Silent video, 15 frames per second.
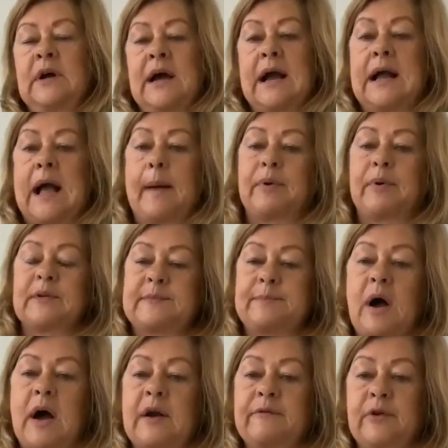a couple of
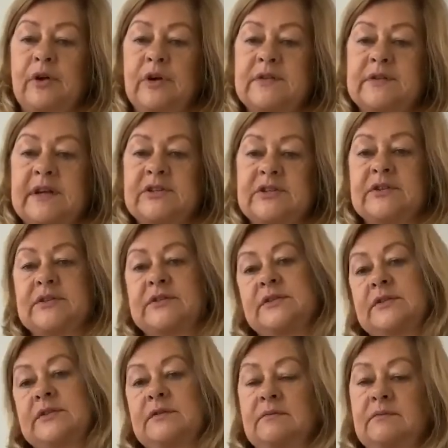spinal flow sessions
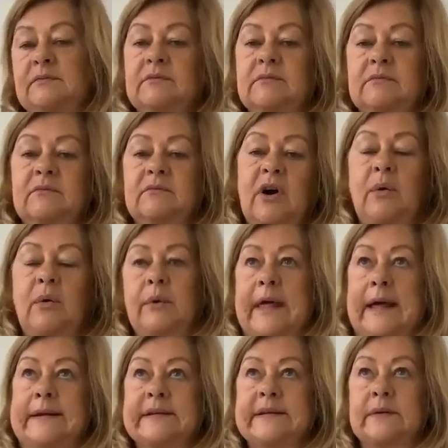and, oh, well,
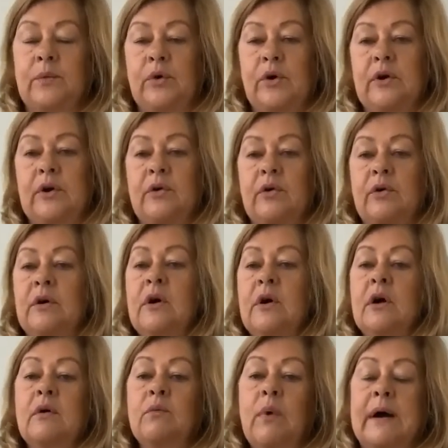that didn't work, or
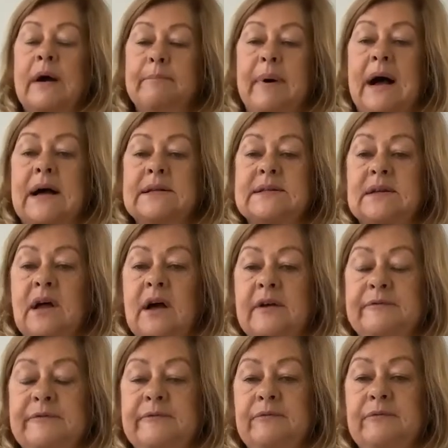one past life
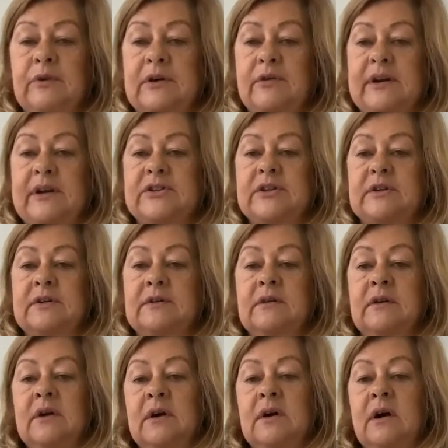regression,
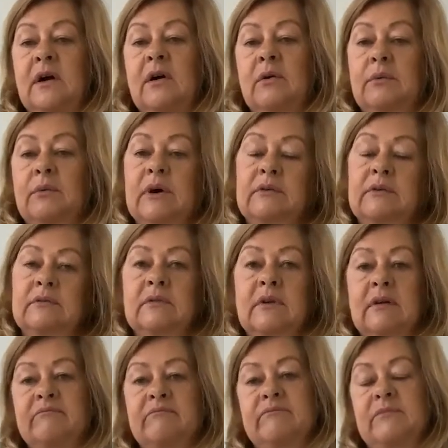oh, well,
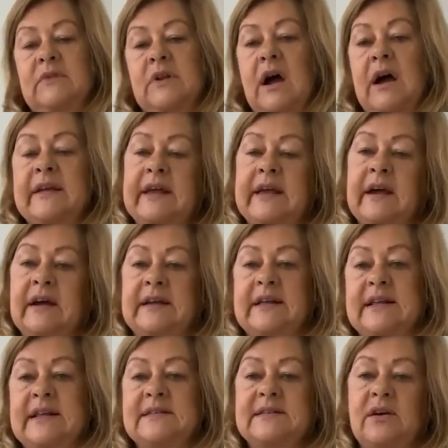yeah, I
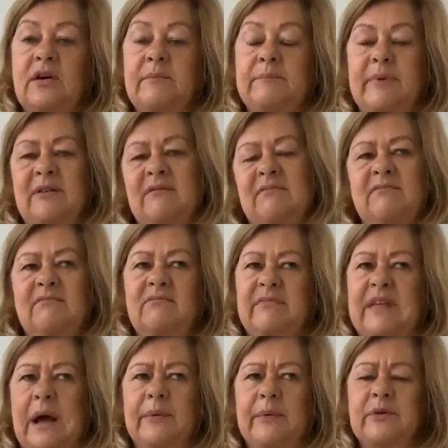guess so, but
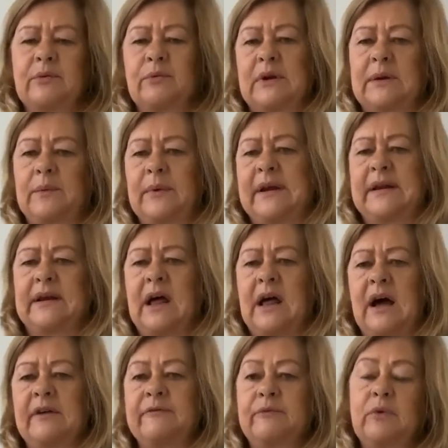that was a really weird
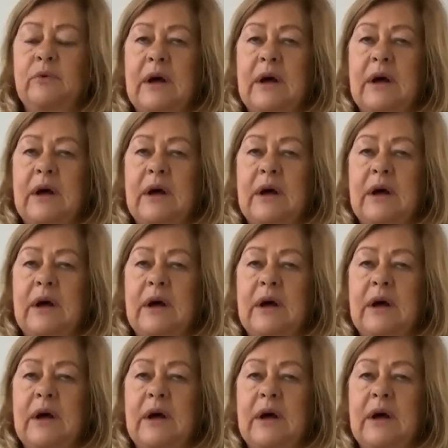life. Well,